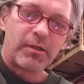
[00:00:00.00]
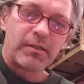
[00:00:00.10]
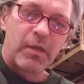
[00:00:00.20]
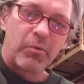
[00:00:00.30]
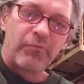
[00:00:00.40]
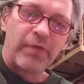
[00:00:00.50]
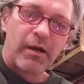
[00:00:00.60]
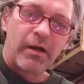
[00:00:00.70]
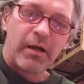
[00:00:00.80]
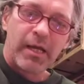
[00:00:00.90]
that were
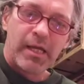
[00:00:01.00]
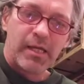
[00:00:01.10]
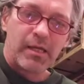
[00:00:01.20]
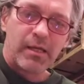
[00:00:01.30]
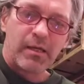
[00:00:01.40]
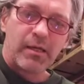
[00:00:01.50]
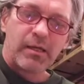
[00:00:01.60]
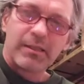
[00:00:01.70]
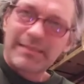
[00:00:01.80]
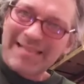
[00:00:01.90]
very
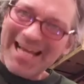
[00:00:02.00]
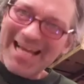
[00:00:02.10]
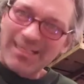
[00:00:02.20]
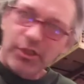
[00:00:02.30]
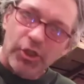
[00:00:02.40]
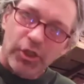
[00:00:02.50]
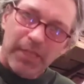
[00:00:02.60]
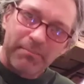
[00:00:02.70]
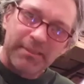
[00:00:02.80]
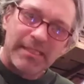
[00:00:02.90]
technical and
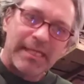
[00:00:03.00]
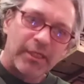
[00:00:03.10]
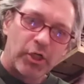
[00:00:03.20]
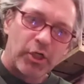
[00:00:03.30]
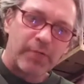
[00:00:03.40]
particular.